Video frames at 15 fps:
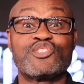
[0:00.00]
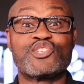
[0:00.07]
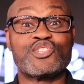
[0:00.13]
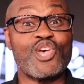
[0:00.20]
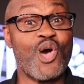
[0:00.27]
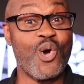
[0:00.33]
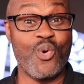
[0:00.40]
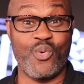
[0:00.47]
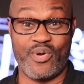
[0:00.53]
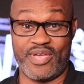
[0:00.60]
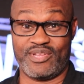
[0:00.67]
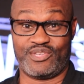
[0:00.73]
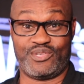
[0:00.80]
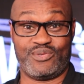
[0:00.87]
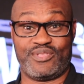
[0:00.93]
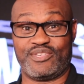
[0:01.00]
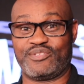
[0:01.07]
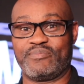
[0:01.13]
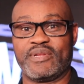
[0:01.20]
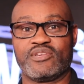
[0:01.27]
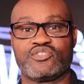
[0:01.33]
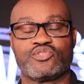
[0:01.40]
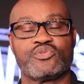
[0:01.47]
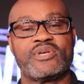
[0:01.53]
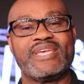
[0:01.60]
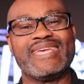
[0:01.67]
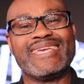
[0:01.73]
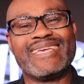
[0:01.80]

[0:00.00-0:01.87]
Sow into this ministry.